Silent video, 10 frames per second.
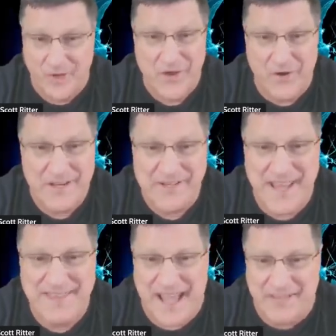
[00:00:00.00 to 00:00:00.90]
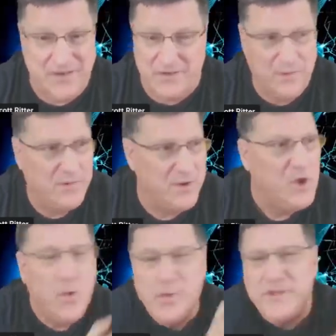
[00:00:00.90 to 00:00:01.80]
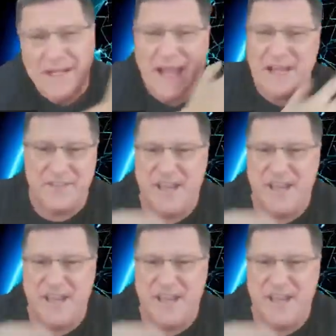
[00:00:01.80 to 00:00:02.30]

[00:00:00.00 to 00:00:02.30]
Russia already said that. So who is the United